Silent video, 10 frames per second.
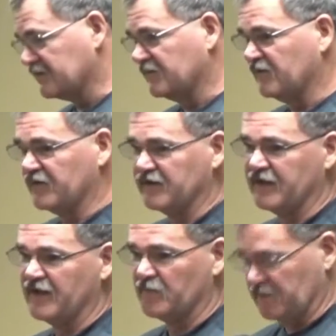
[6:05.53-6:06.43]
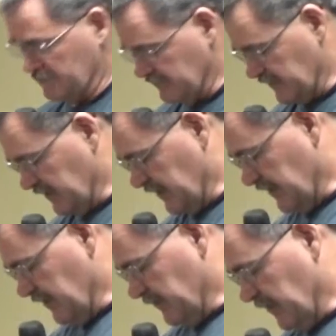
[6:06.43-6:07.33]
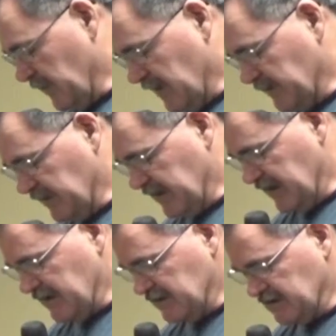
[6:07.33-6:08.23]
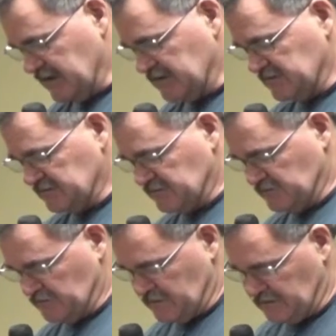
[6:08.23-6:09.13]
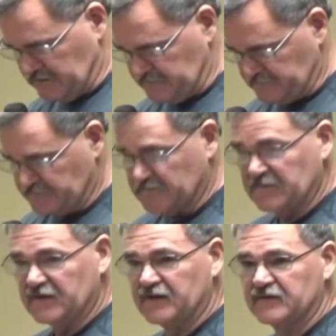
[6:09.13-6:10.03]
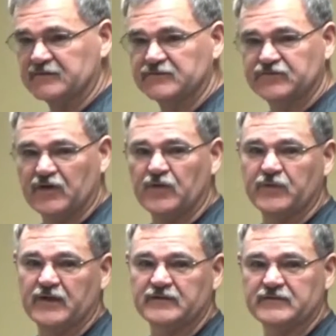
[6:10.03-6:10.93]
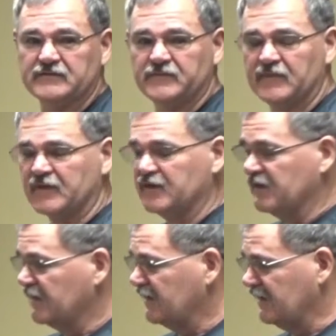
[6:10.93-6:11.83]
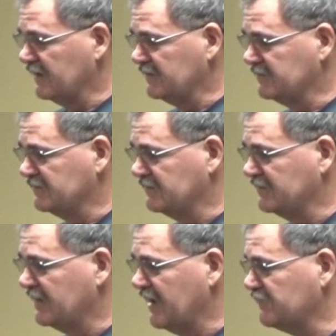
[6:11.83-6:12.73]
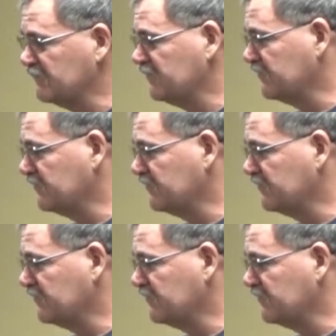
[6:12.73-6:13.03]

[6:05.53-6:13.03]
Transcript: car in Alma. My mom and dad had taken us to a show down there, and after the